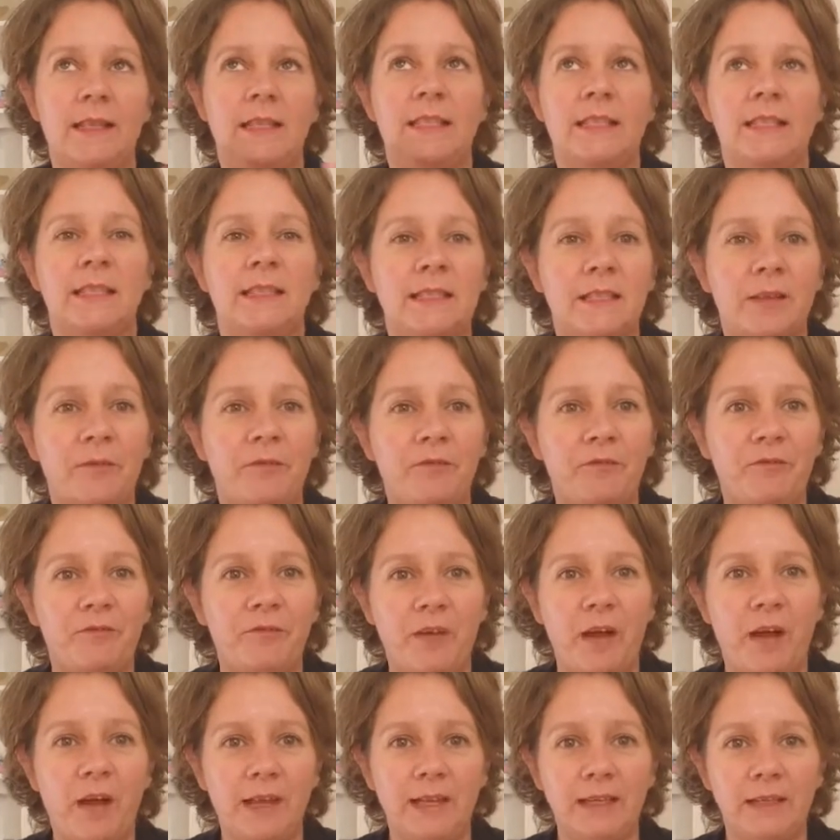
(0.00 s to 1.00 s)
This is the
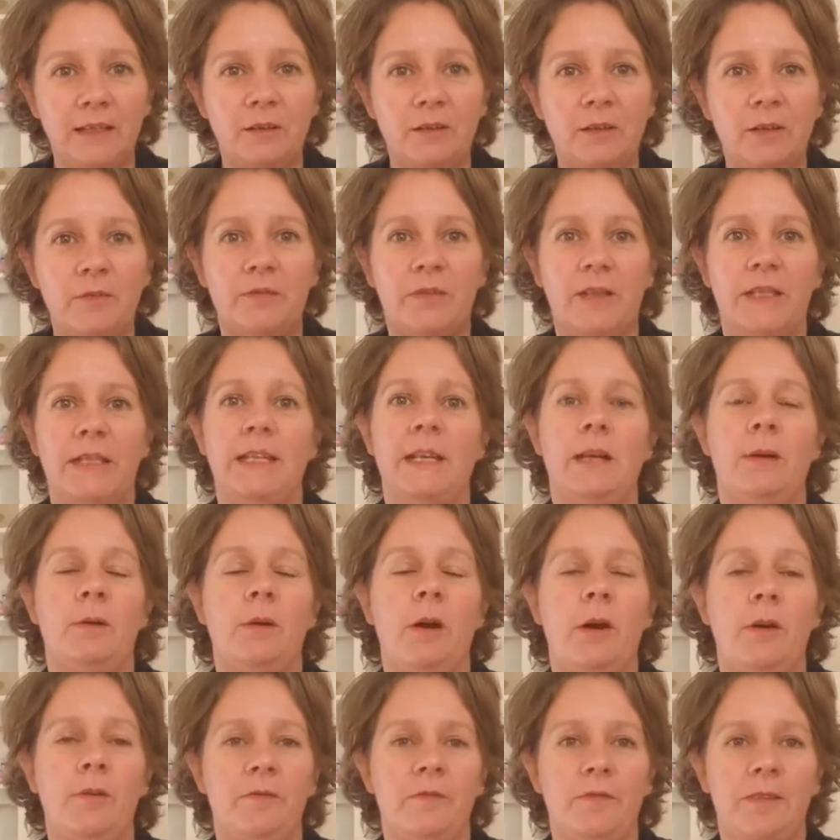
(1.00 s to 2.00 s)
final
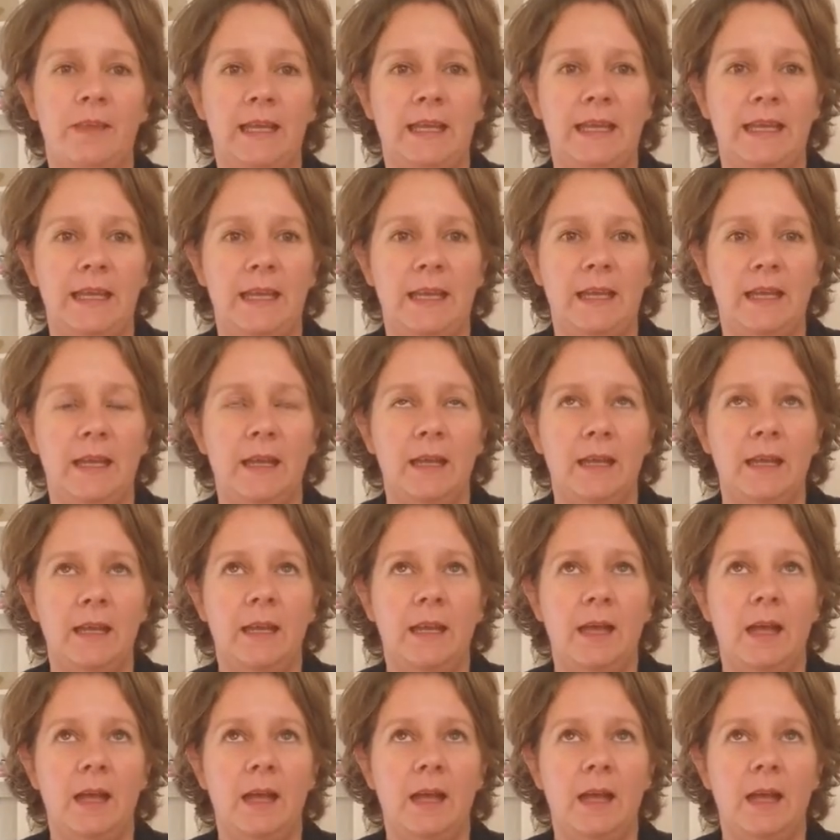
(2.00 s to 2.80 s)
video of the